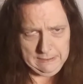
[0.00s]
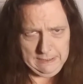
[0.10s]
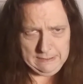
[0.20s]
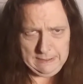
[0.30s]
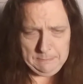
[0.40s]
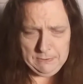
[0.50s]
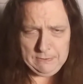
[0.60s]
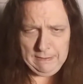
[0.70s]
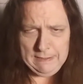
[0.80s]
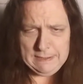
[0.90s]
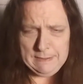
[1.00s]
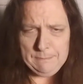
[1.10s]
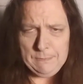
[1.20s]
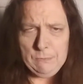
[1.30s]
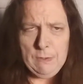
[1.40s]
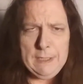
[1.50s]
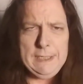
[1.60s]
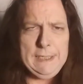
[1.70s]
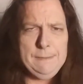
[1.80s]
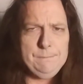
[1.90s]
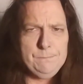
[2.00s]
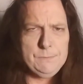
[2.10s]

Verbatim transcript: The Democrats have been wanting,